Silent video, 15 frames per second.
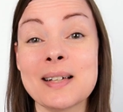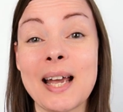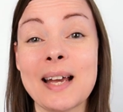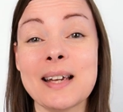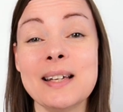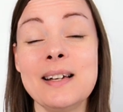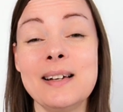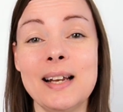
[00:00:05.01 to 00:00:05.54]

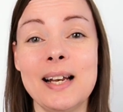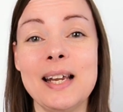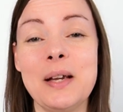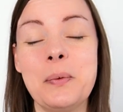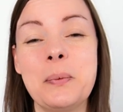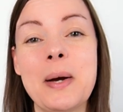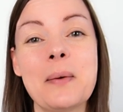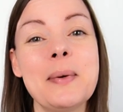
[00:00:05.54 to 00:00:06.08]
Catkin and
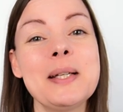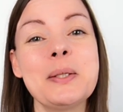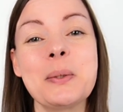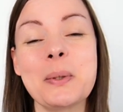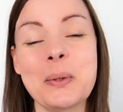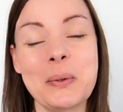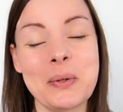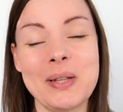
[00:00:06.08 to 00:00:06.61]
Lillie, where we
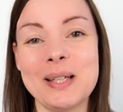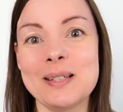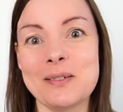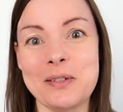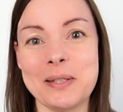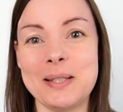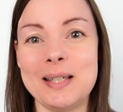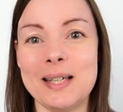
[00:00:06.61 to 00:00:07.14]
talk all things
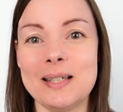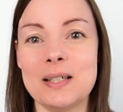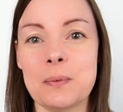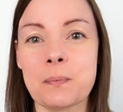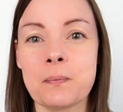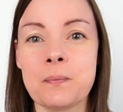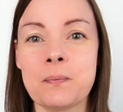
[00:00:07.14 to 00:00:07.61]
cross stitch.